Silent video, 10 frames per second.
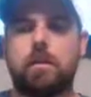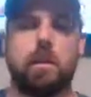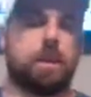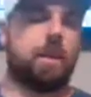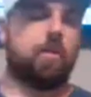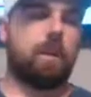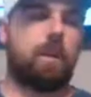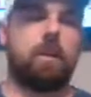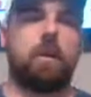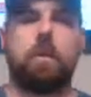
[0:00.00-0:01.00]
Just
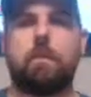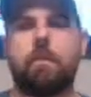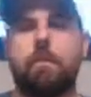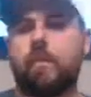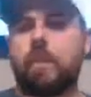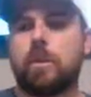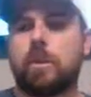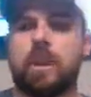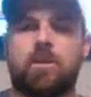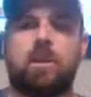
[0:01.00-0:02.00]
17, yep.
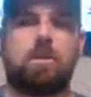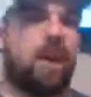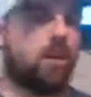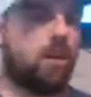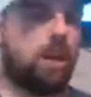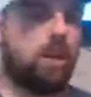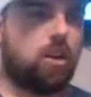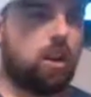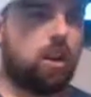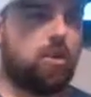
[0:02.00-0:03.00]
So that was about
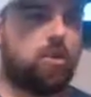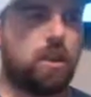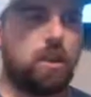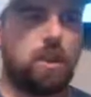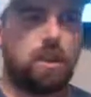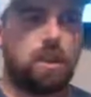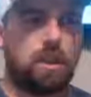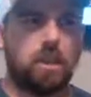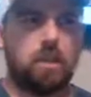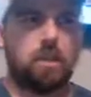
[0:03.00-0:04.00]
1993,
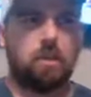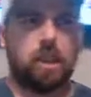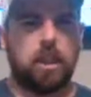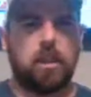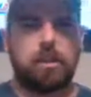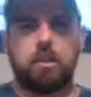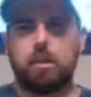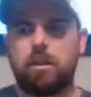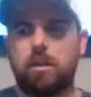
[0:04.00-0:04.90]
about that?